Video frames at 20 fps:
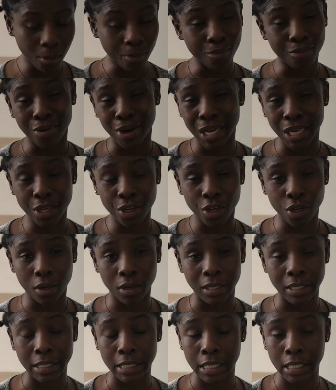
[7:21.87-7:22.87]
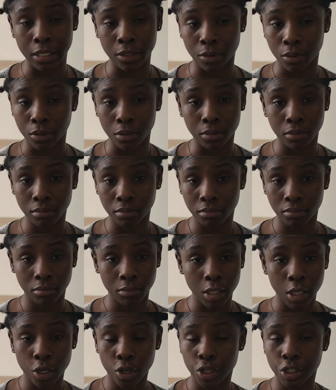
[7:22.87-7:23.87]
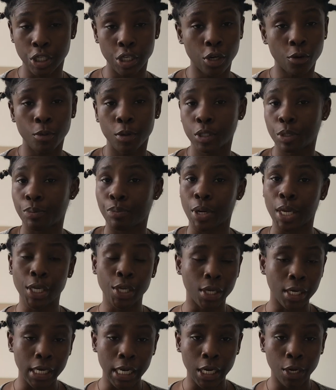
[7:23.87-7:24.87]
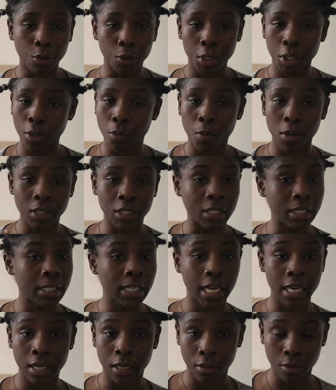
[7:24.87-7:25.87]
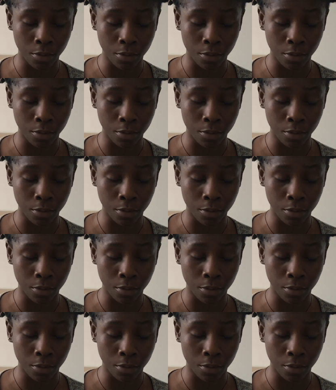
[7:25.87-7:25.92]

don't break your needle, because you don't want to break your needle. You don't want to tear the